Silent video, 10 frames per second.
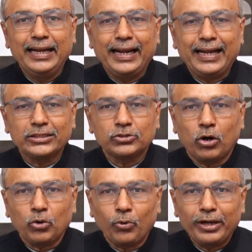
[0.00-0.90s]
It has
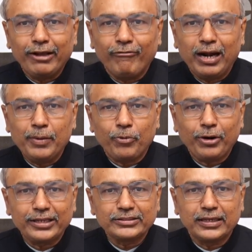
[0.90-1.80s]
got only one
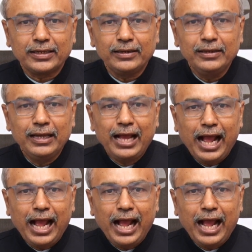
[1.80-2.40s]
protection.